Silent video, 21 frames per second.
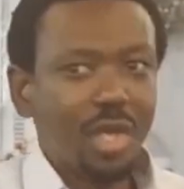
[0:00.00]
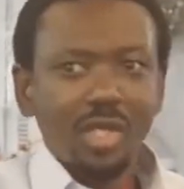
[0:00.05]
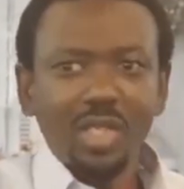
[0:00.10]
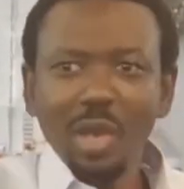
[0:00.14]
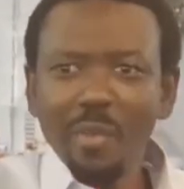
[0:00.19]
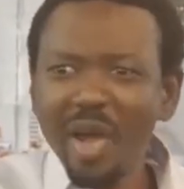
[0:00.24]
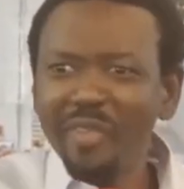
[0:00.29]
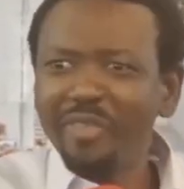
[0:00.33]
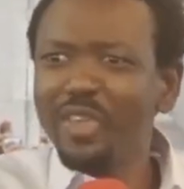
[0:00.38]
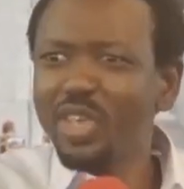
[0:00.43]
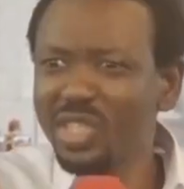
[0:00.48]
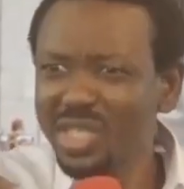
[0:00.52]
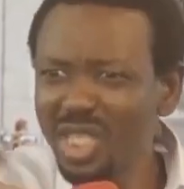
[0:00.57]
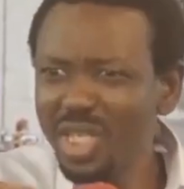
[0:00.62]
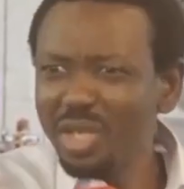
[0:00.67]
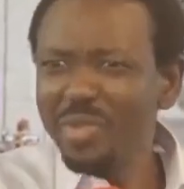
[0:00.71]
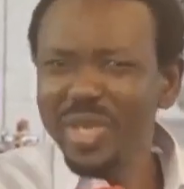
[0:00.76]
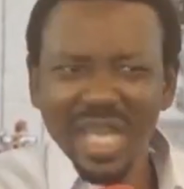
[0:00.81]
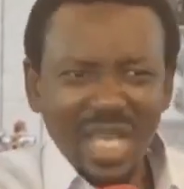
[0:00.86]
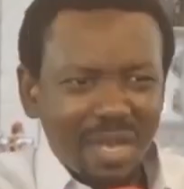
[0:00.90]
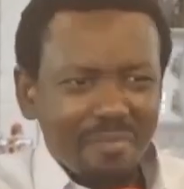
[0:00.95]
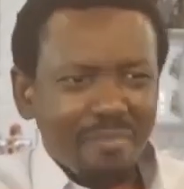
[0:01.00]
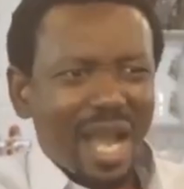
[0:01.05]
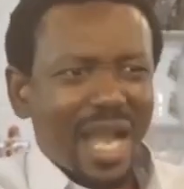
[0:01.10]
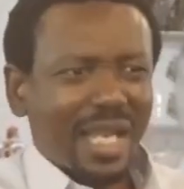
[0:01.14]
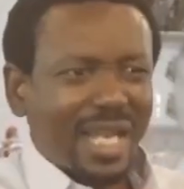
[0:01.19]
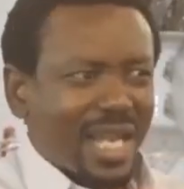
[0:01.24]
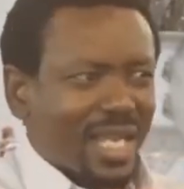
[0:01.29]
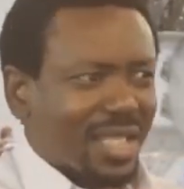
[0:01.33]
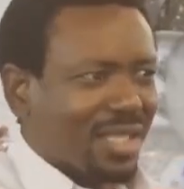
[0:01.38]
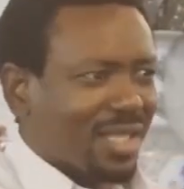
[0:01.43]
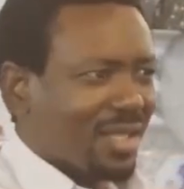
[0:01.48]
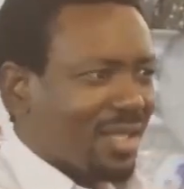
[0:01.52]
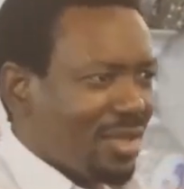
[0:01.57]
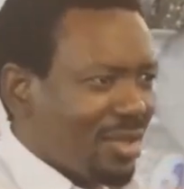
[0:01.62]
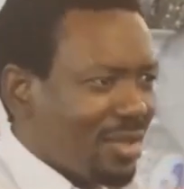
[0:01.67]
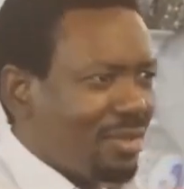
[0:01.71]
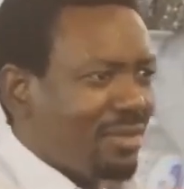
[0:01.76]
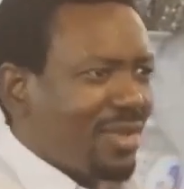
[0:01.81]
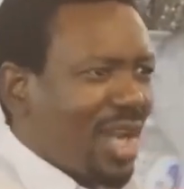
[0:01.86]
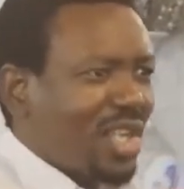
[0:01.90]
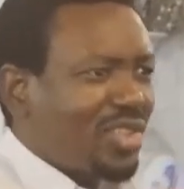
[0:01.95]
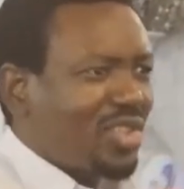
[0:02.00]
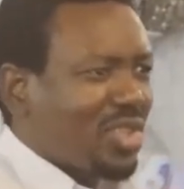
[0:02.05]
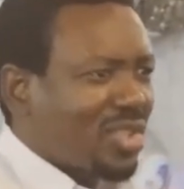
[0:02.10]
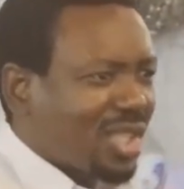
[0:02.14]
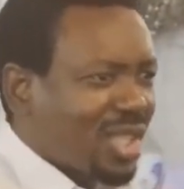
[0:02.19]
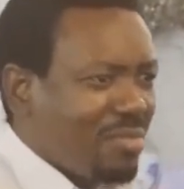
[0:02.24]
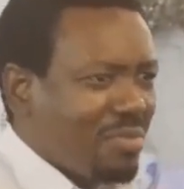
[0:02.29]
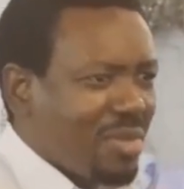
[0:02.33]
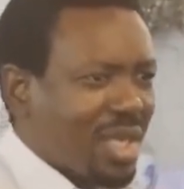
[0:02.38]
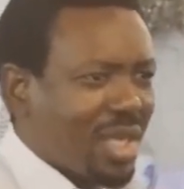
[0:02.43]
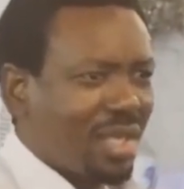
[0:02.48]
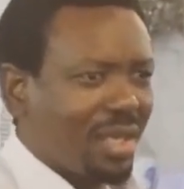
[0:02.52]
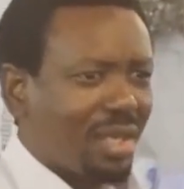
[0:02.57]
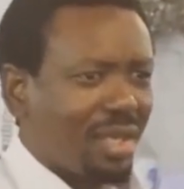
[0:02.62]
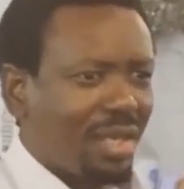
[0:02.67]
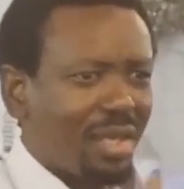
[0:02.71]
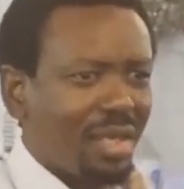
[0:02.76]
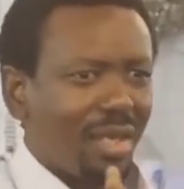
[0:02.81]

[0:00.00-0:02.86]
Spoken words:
Some of you see me in market. Don't you see me?